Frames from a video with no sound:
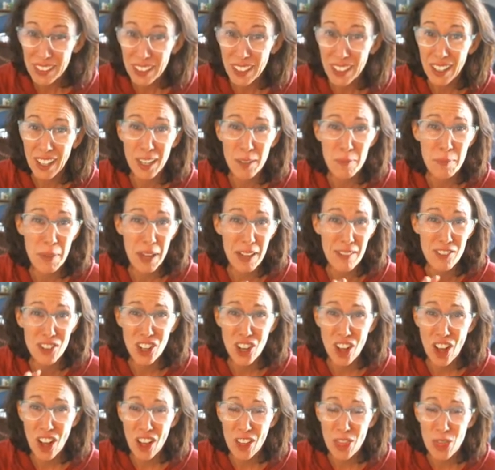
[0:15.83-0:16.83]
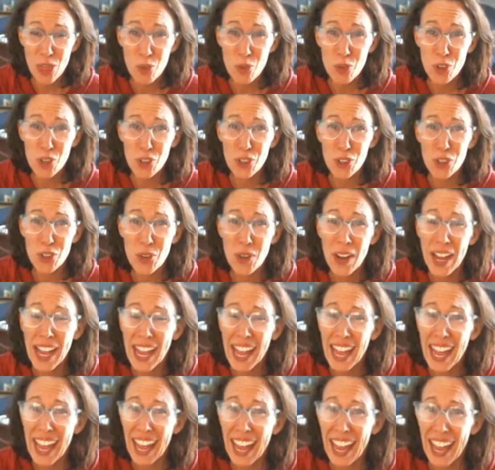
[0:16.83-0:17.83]
I've gone through
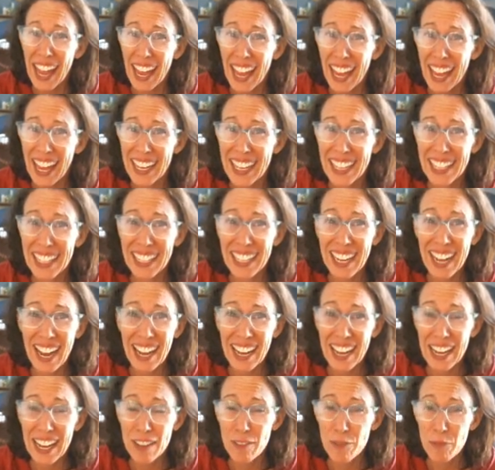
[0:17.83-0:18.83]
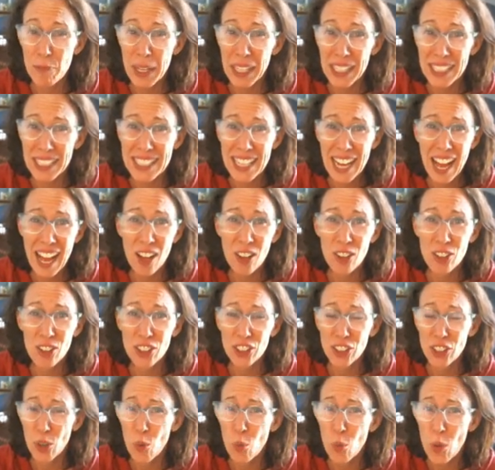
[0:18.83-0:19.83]
and I have picked out,
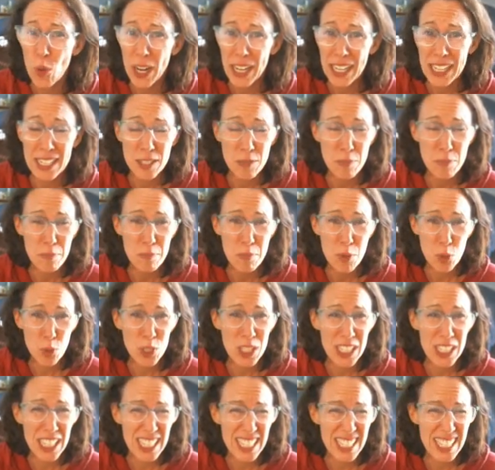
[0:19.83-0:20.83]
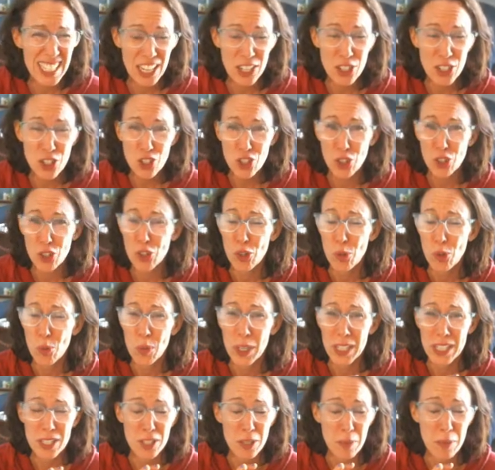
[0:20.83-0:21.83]
what is most essential,
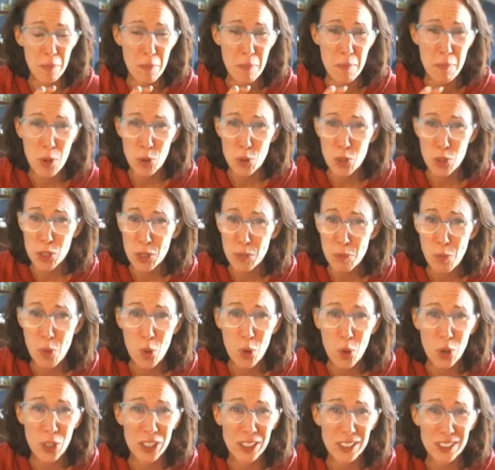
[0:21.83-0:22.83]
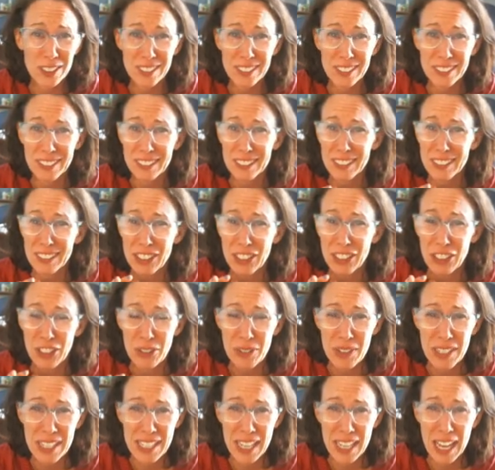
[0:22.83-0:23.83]
what is the most important,
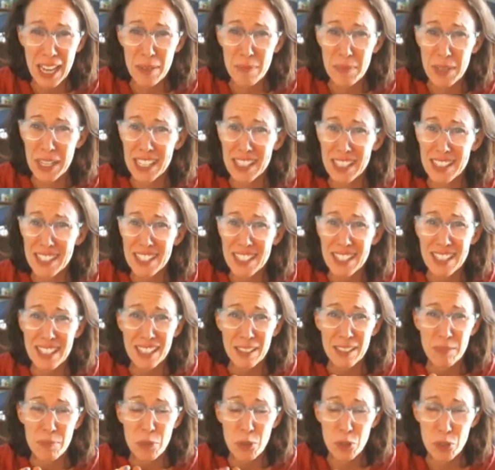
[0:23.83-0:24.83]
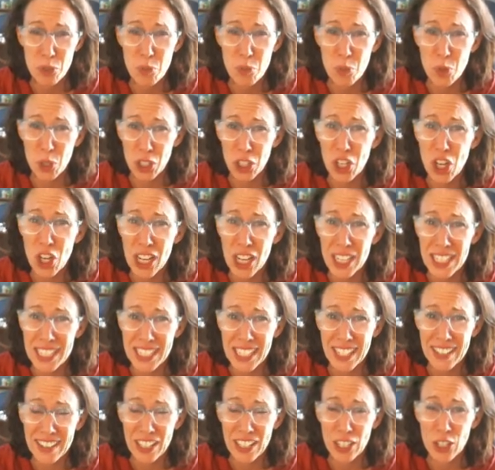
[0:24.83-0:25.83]
assignments, the most important
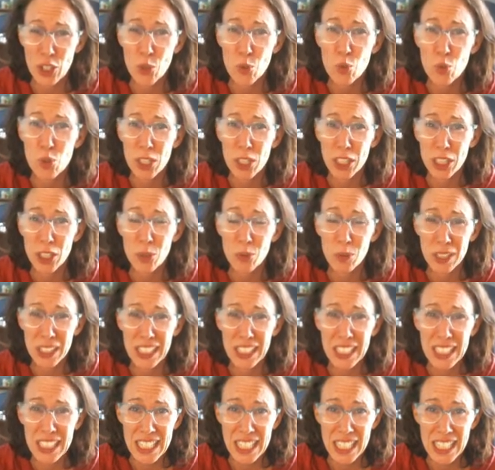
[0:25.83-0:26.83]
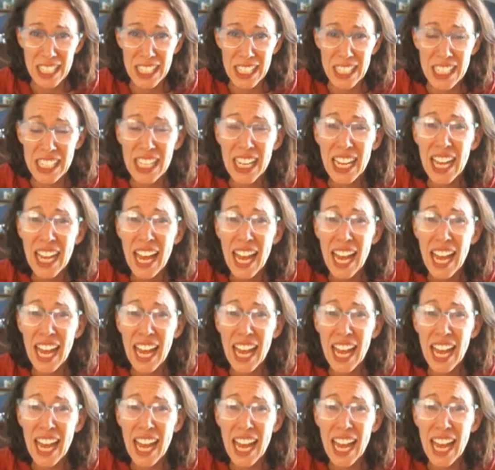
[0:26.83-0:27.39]
content that you really, really need.